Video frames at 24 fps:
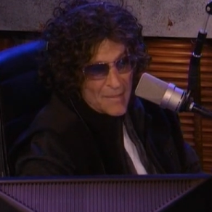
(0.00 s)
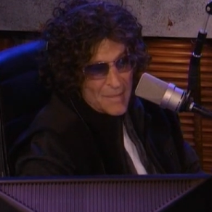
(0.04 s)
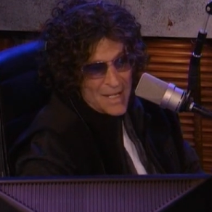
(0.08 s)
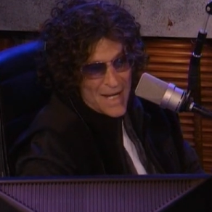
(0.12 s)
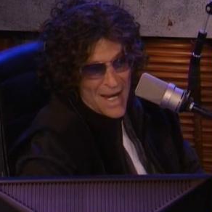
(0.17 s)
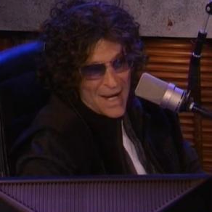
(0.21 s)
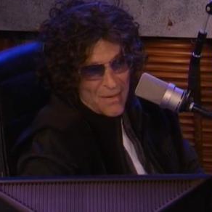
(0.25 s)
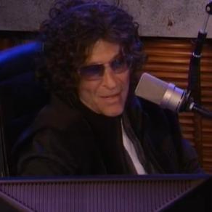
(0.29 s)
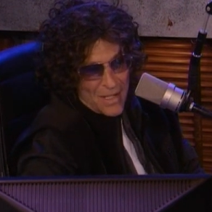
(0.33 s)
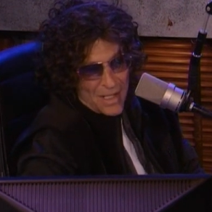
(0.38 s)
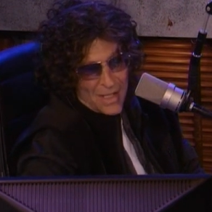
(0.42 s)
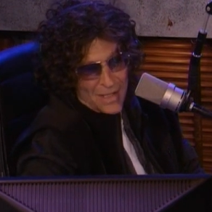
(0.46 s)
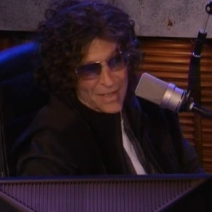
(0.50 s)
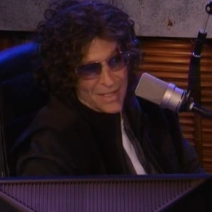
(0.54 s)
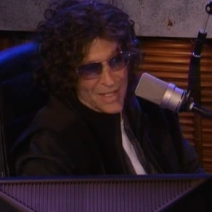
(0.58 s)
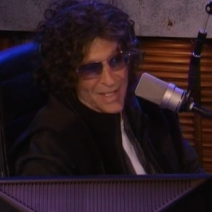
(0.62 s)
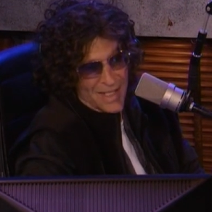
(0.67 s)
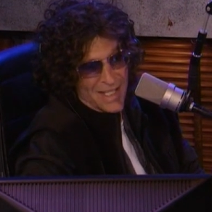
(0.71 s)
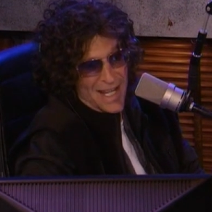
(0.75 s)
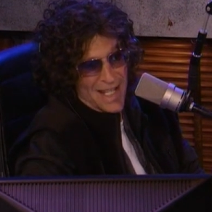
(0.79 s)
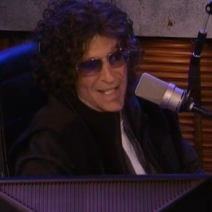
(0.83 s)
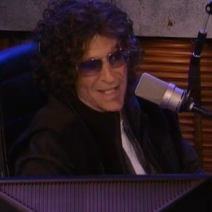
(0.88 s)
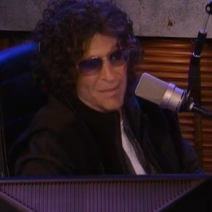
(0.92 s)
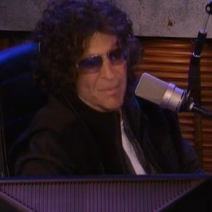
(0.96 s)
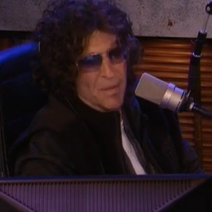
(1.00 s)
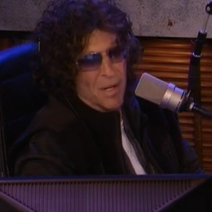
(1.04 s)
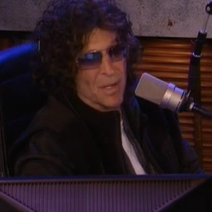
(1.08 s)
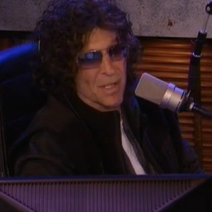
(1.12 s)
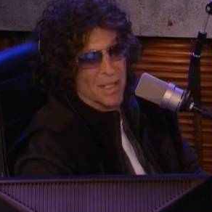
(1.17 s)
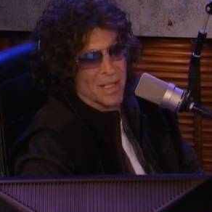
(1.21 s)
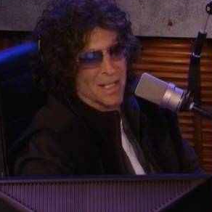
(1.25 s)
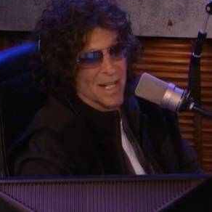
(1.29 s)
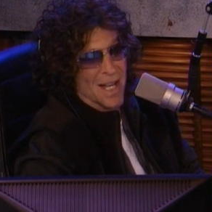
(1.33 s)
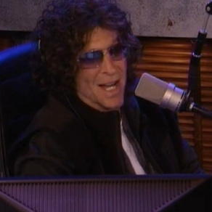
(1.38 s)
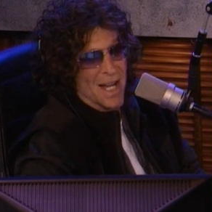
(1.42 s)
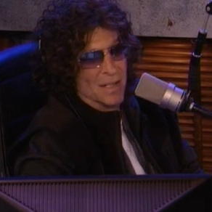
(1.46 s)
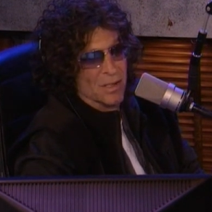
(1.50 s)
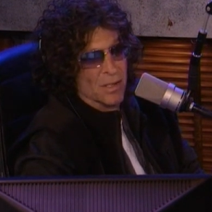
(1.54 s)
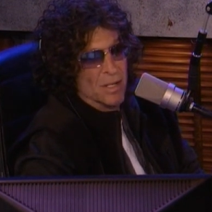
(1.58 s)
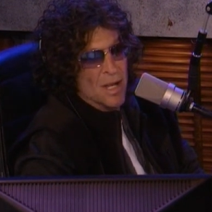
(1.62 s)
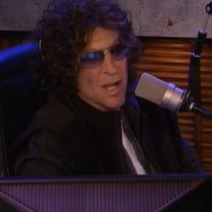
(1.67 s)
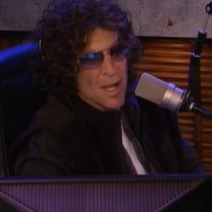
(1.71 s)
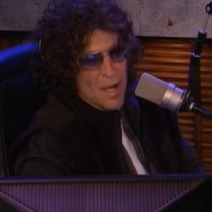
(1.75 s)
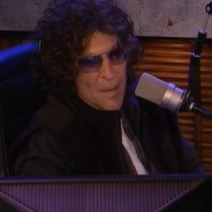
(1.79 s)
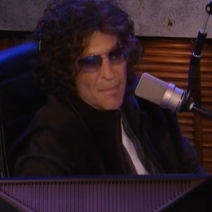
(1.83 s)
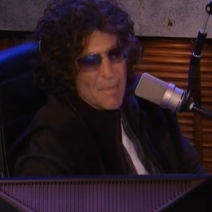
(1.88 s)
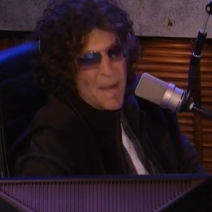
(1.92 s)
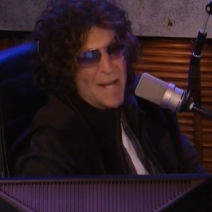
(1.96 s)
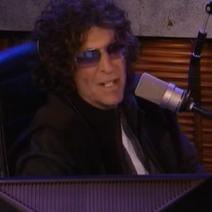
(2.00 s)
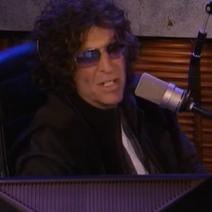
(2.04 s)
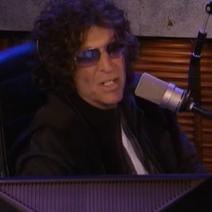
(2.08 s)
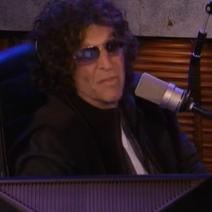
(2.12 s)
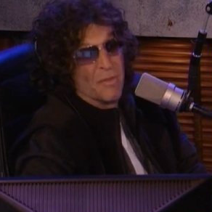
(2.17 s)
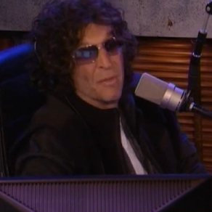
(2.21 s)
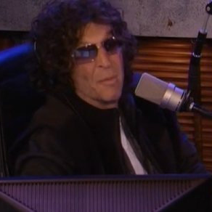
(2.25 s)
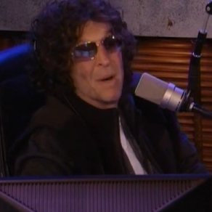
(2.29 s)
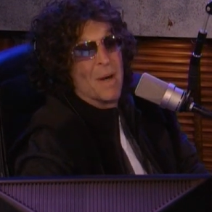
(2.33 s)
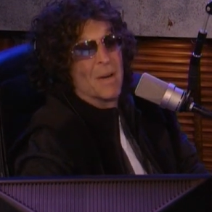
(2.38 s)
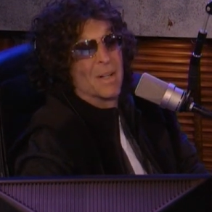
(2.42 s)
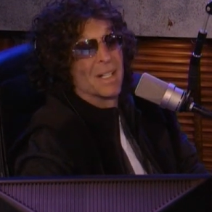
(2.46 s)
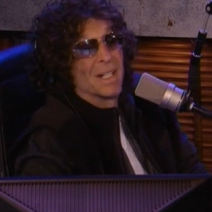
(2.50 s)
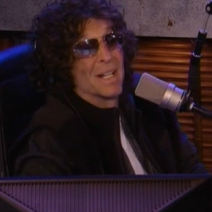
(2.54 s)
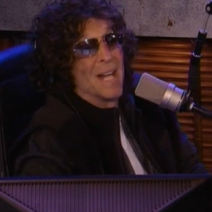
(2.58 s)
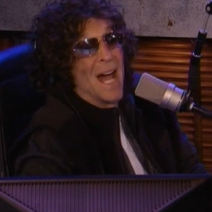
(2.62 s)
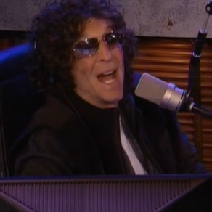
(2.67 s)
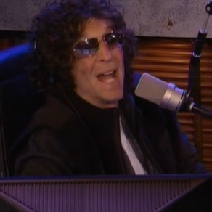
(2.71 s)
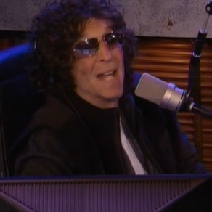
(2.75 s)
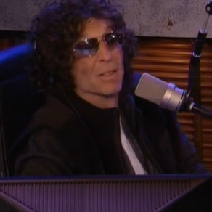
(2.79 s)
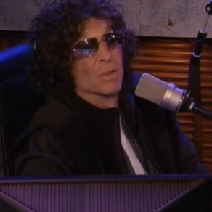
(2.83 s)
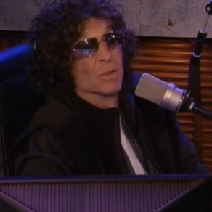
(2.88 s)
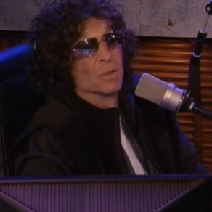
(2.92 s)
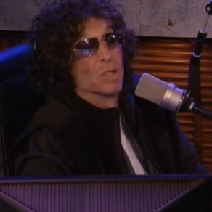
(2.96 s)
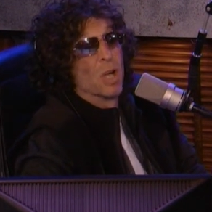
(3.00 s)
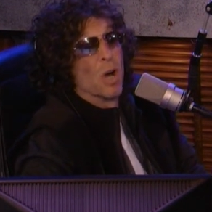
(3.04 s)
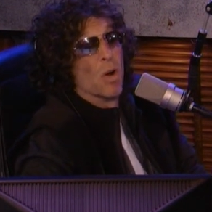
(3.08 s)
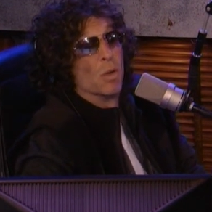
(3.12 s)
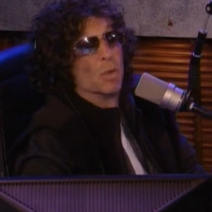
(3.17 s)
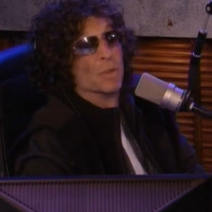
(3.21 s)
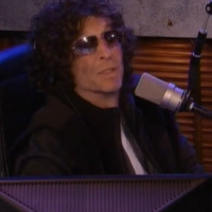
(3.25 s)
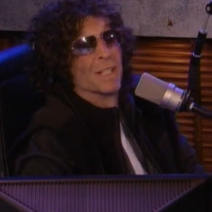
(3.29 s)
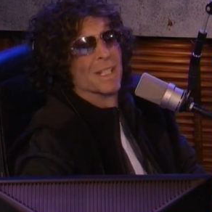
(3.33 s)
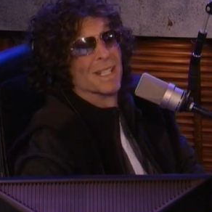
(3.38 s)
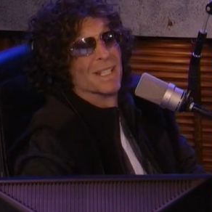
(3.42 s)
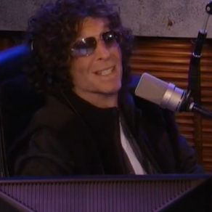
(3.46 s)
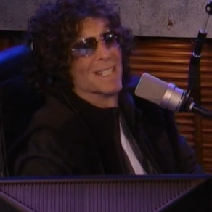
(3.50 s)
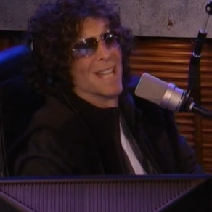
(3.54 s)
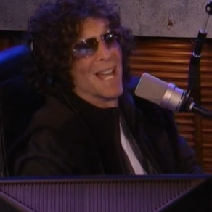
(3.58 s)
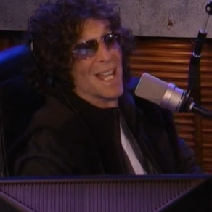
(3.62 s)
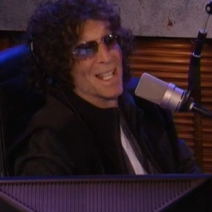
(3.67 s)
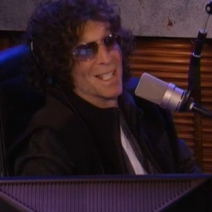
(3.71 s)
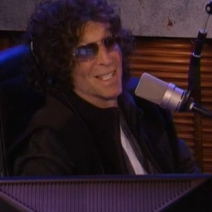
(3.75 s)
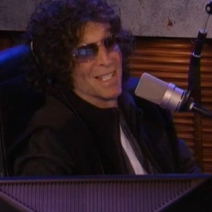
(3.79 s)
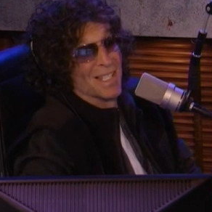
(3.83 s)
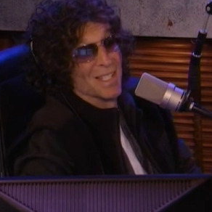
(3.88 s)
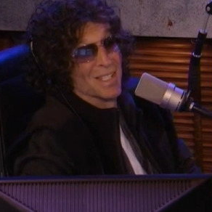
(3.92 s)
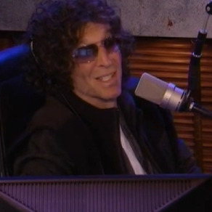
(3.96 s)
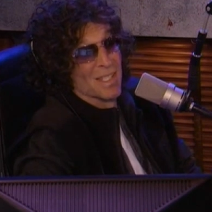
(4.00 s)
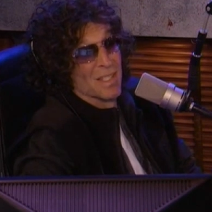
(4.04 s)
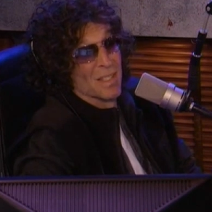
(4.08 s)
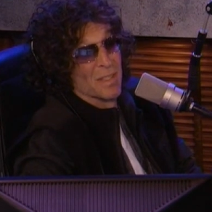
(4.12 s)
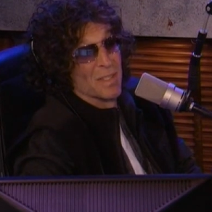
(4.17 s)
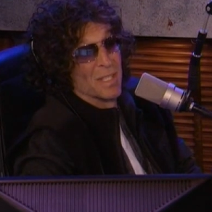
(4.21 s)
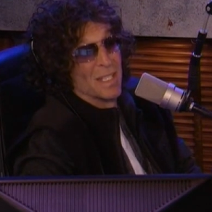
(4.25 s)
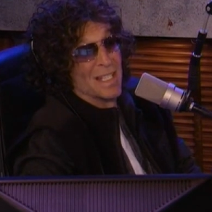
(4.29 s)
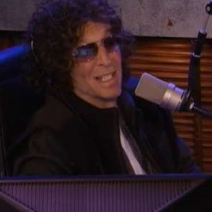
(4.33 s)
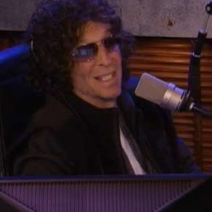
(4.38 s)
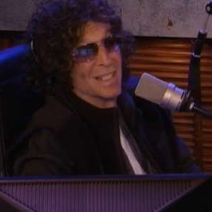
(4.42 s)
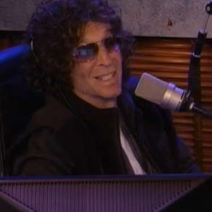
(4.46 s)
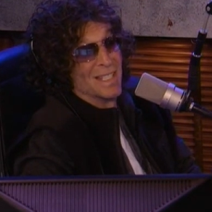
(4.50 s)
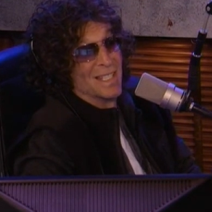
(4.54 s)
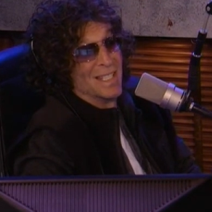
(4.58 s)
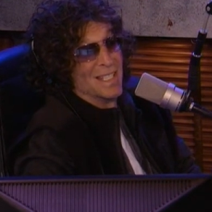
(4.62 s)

I mean, Eric understands American Idol. Imagine if American Idol told the contestants the